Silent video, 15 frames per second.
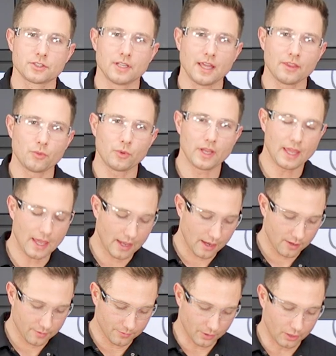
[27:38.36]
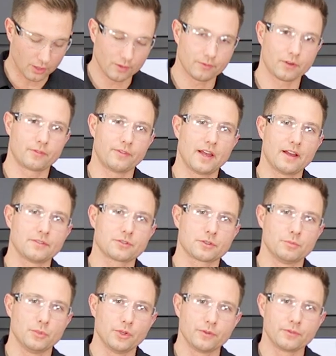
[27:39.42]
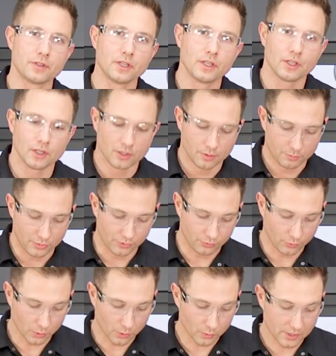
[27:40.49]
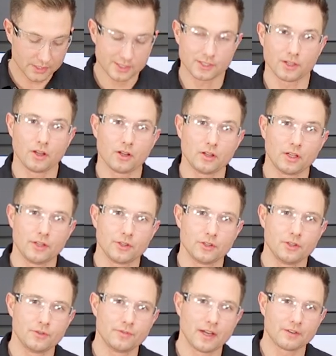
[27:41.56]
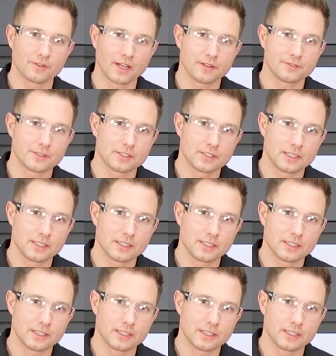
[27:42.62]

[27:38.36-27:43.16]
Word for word: So now that we have all of our valves removed, before we install the new valve guide,